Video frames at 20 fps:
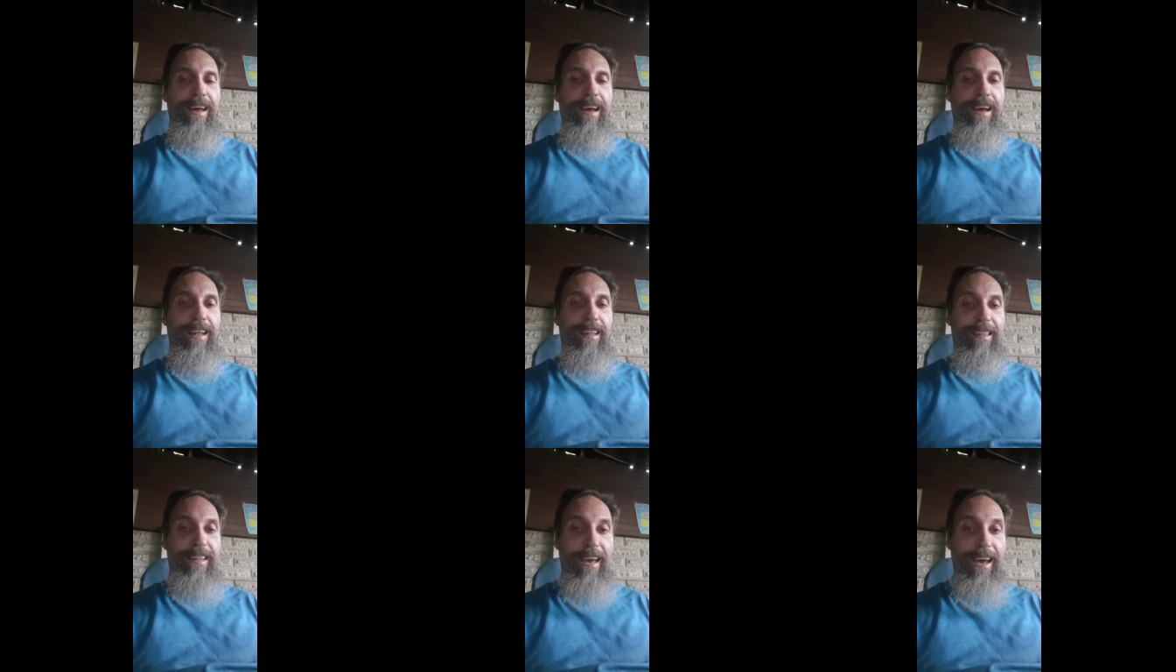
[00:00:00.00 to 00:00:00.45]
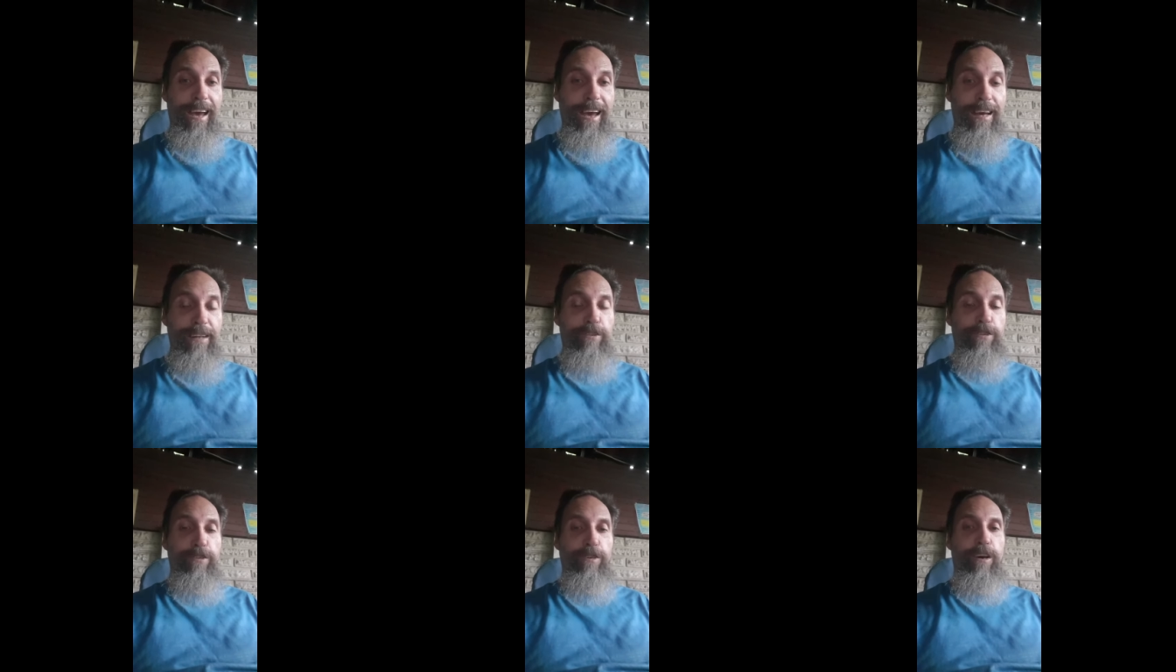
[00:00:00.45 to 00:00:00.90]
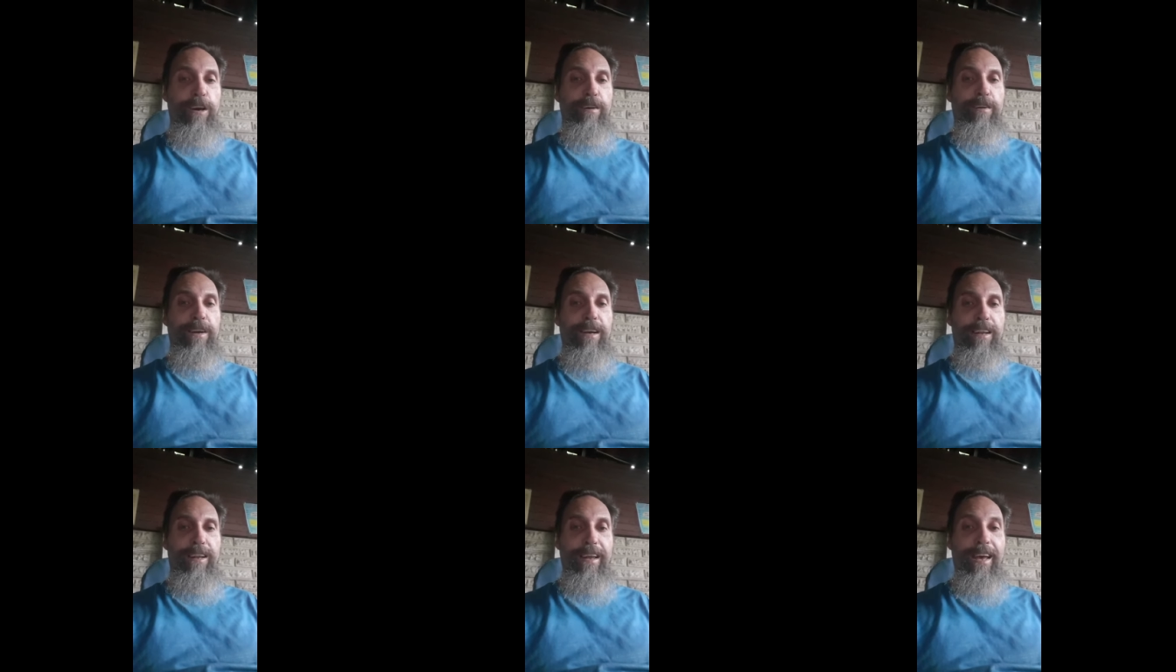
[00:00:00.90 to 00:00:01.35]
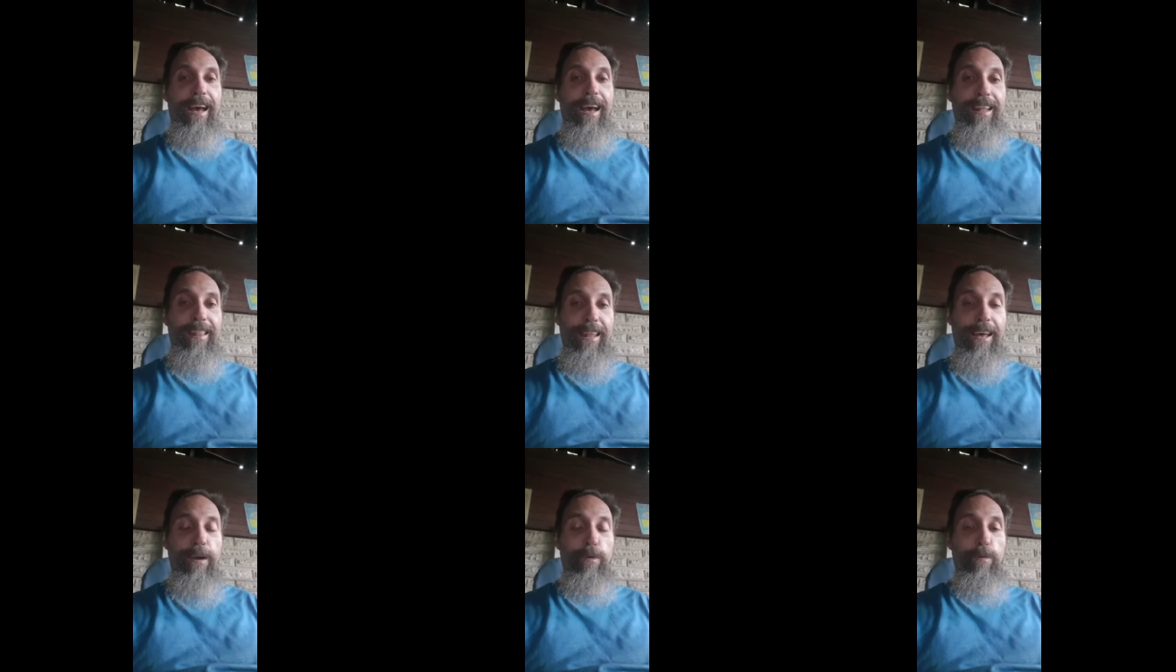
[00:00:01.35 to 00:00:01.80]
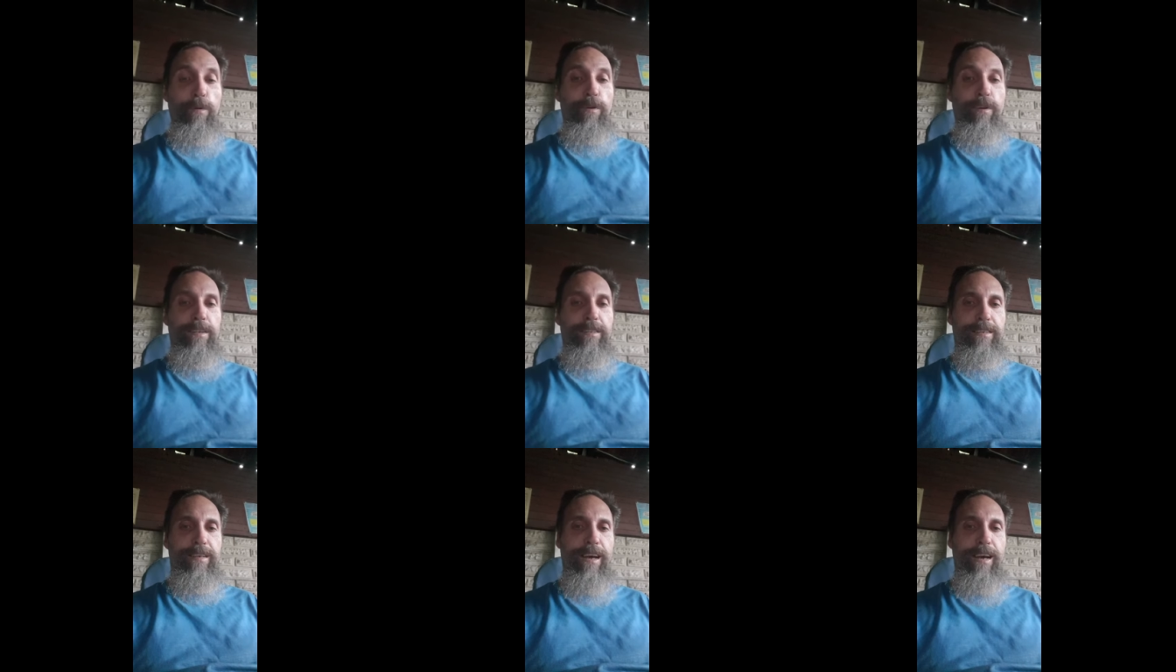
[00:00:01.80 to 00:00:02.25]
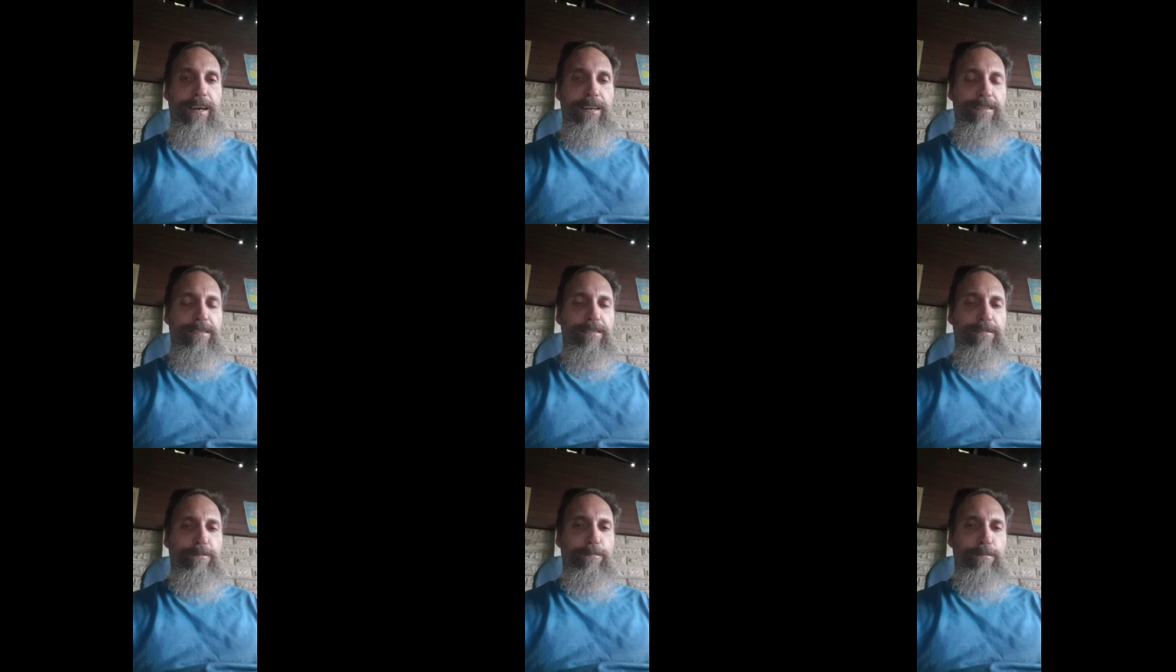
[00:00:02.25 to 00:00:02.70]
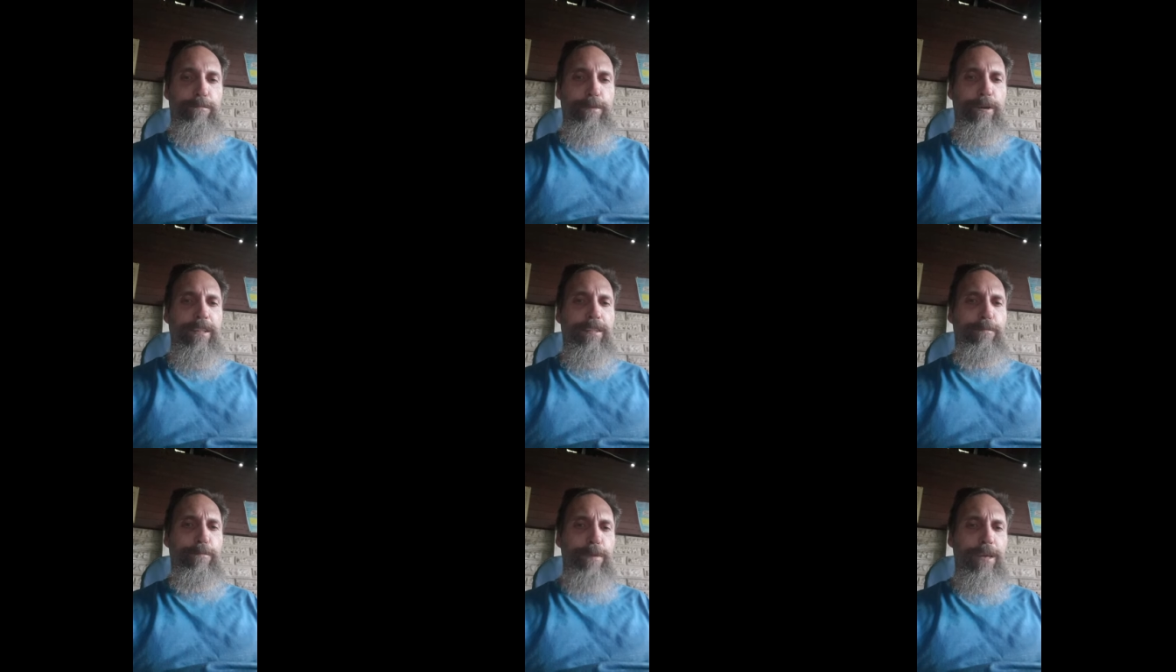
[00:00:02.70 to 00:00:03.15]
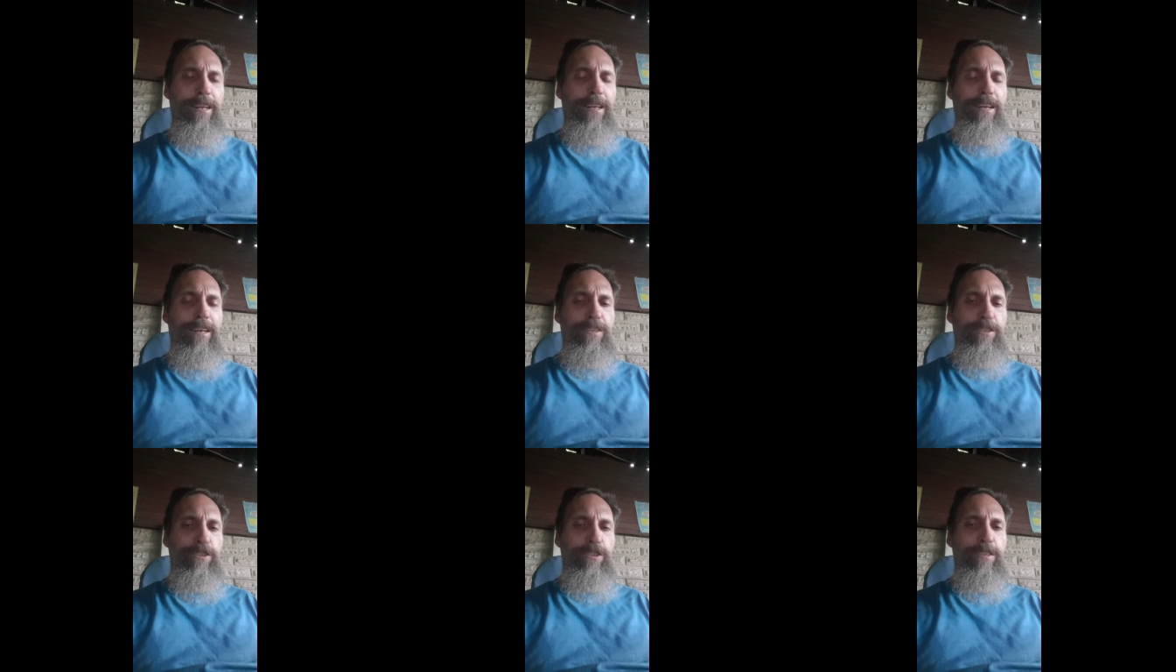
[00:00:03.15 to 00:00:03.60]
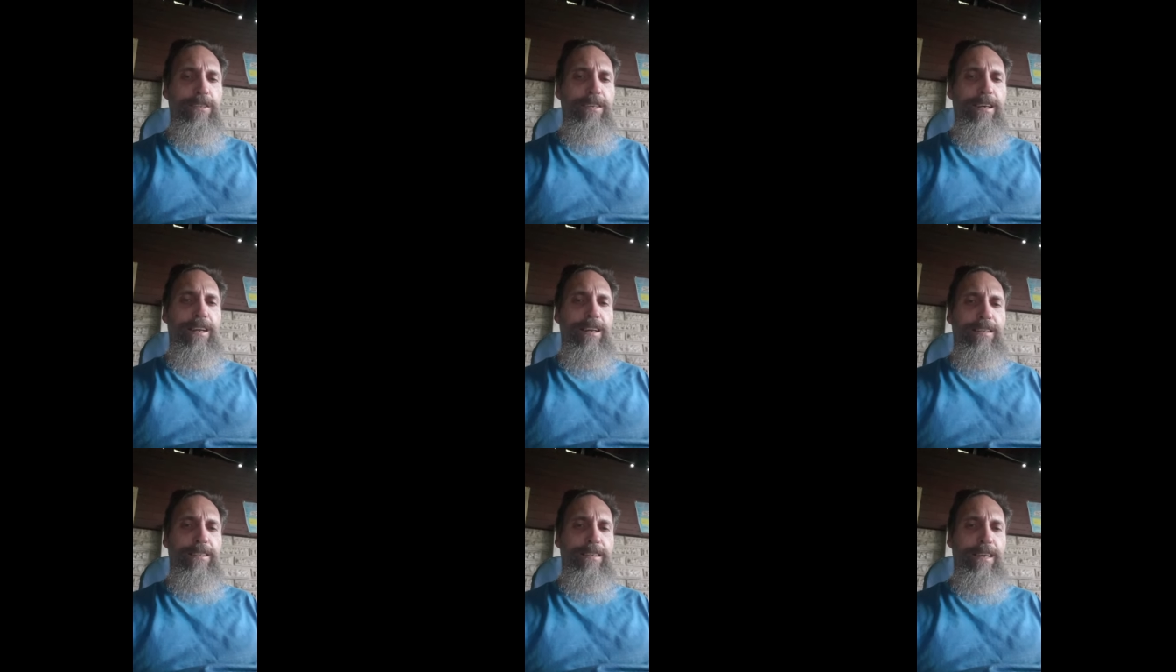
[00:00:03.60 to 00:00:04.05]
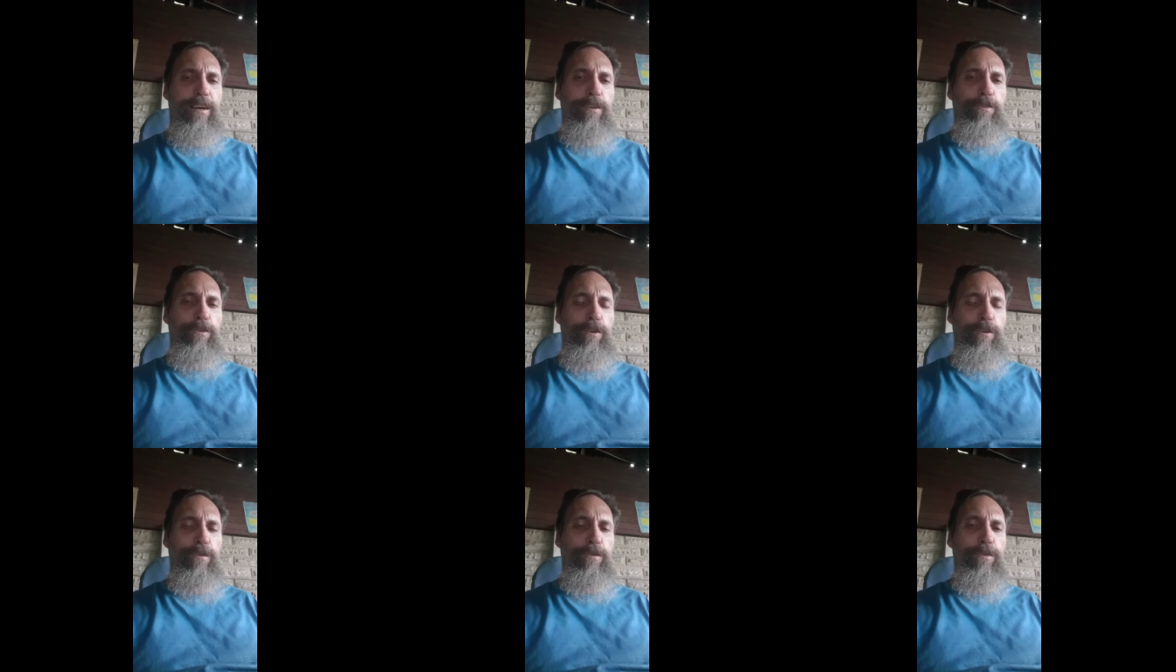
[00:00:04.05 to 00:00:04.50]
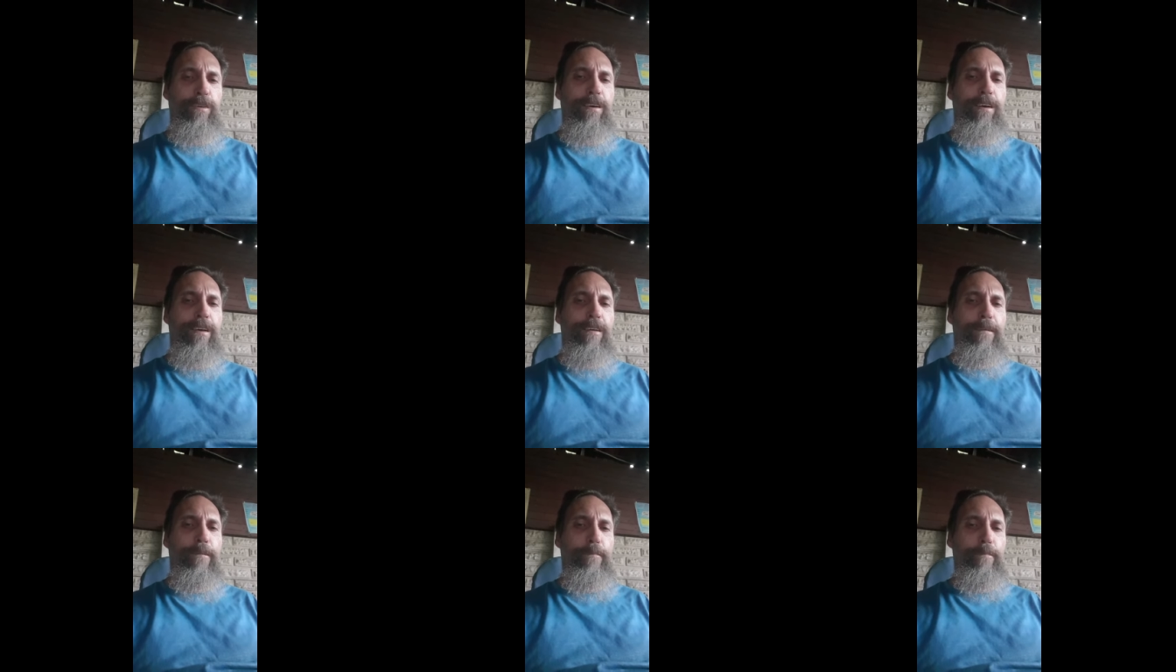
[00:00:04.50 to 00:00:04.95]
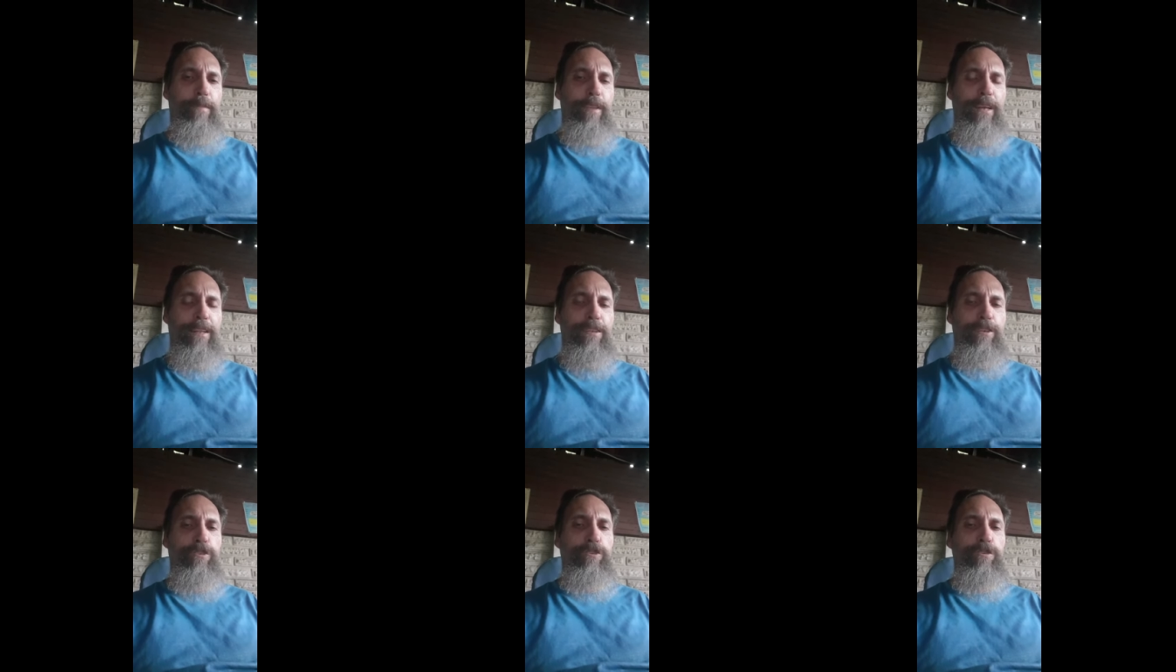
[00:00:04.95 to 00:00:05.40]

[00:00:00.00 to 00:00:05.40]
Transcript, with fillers: And they had to go in. And they were attacked. But the media is just going to tell you that the